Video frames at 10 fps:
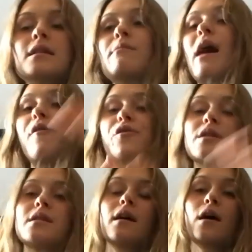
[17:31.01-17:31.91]
the team, half of
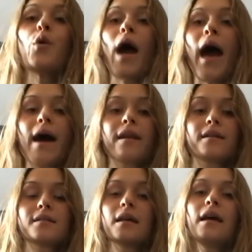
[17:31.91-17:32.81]
us who
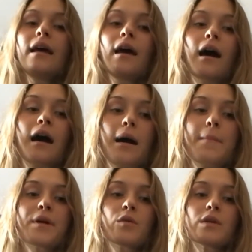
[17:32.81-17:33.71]
hadn't, uh,
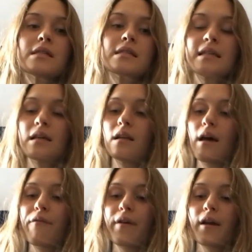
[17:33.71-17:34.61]
but it was still
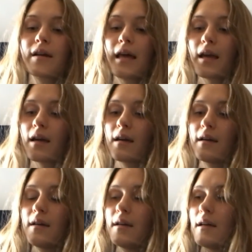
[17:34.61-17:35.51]
a very like
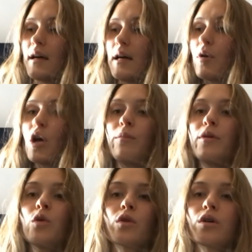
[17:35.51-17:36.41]
um,
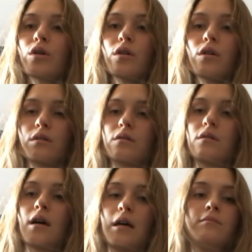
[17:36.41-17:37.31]
communal
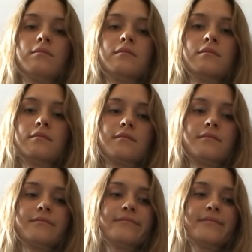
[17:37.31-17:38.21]
um,
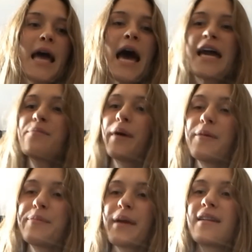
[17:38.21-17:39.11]
hype
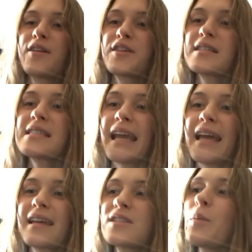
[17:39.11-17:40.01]
up and
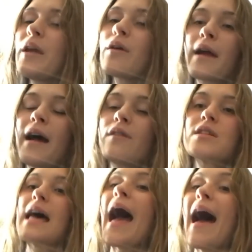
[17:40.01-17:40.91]
understanding to be around
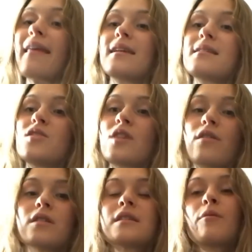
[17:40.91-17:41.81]
just athletes in
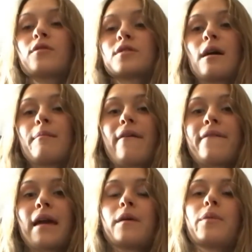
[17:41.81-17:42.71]
general. Because I was around my
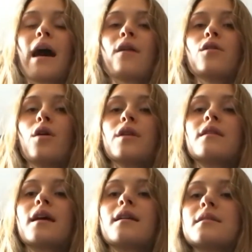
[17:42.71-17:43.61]
family, but I don't know that
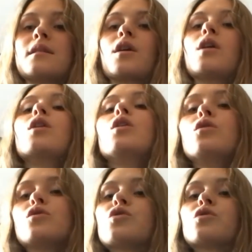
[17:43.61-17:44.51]
they necessarily
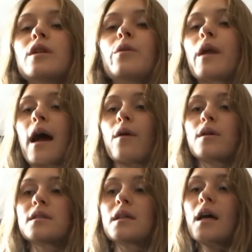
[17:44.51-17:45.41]
knew truly what I
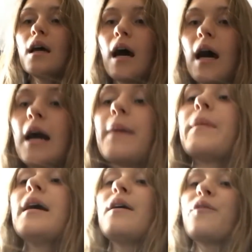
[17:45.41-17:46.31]
was
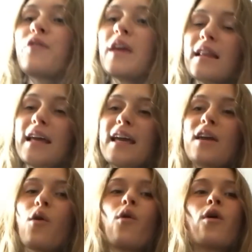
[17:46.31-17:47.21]
um,
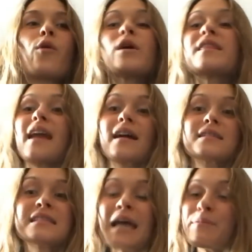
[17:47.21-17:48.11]
feeling or what the
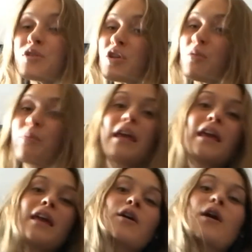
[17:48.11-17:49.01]
next steps should
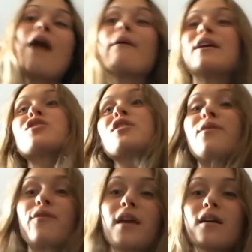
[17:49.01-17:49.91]
be or how I
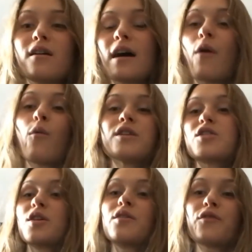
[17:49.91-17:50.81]
should feel, how one
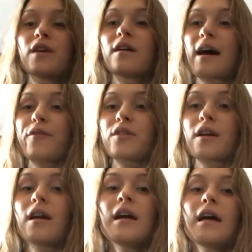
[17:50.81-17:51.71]
should feel
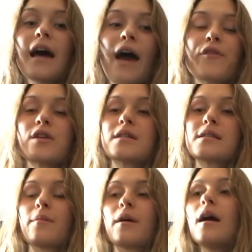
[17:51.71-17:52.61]
after after a
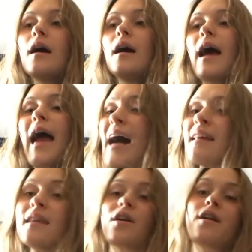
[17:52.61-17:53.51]
summer.
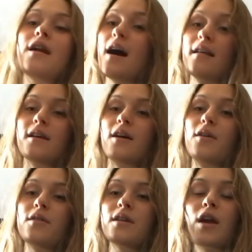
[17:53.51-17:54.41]
Athlete or not,
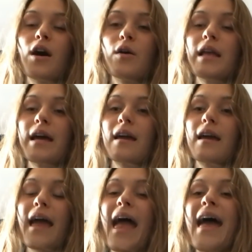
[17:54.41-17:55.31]
though, you know, like
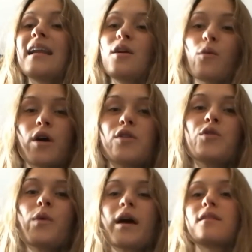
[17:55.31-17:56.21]
anyone
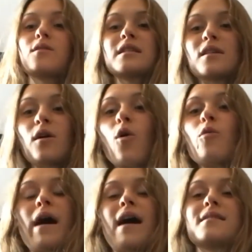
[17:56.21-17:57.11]
who went through this
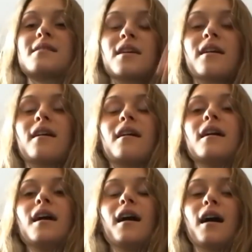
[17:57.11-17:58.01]
whole past year,
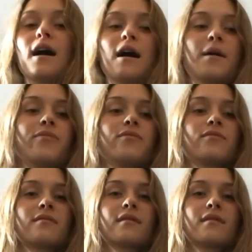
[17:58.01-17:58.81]
um,